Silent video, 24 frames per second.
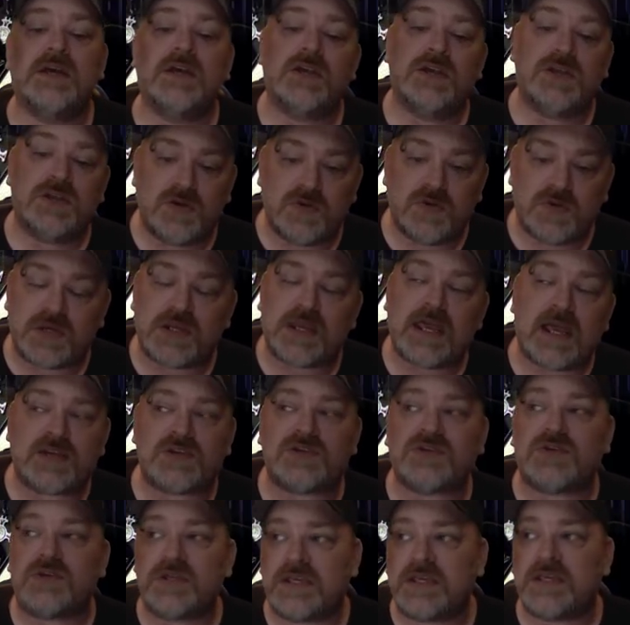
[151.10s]
you can
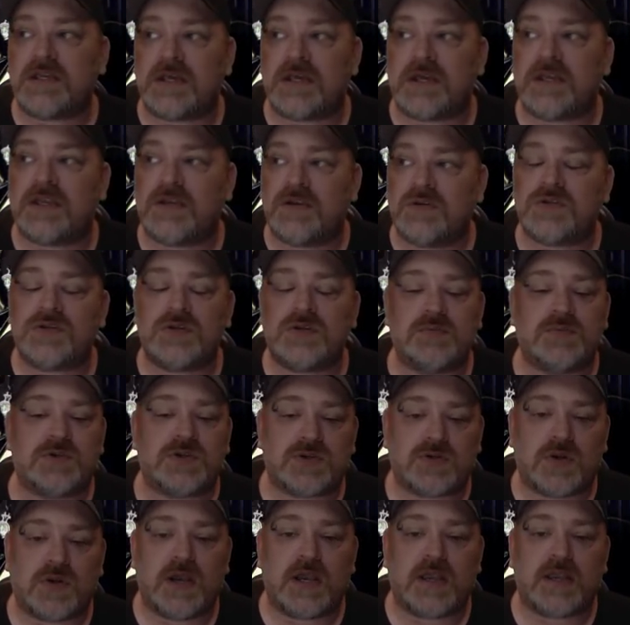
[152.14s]
actually get a YouTube
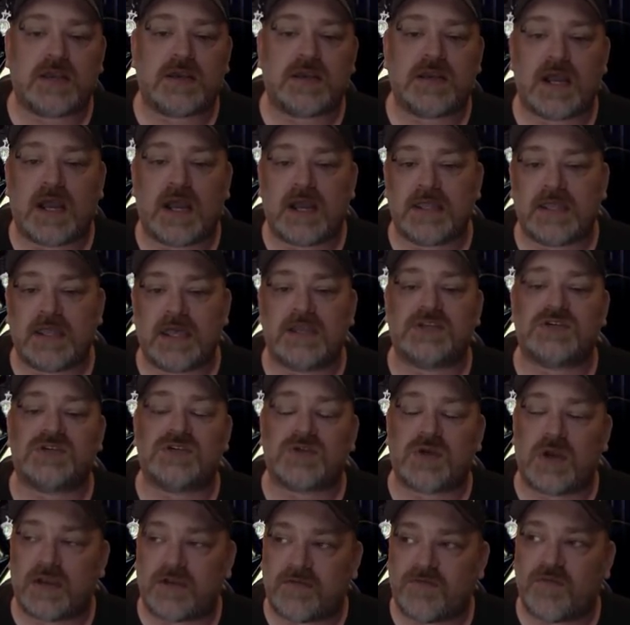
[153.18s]
strike, guideline
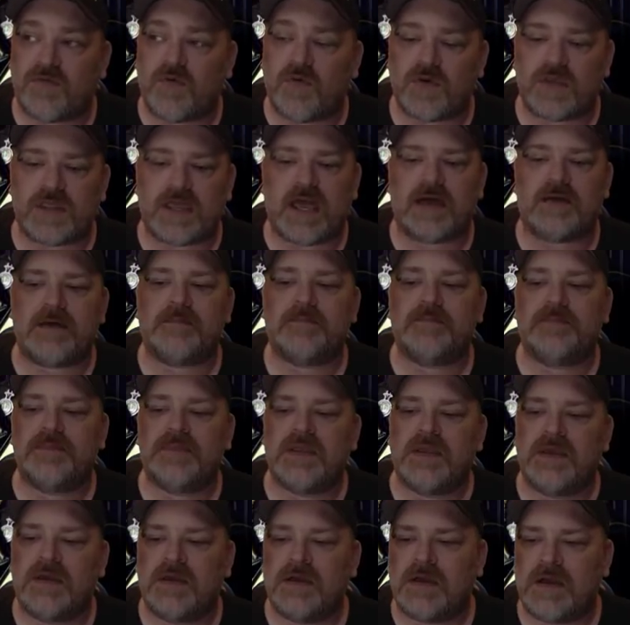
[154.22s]
strike for
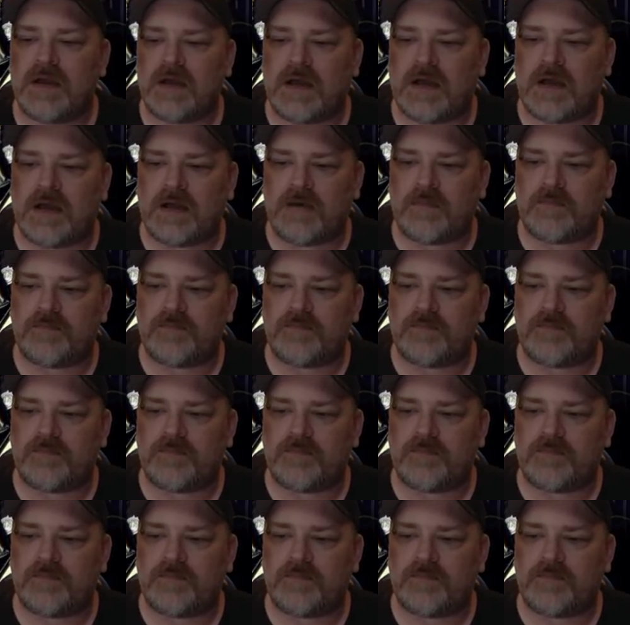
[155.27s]
that.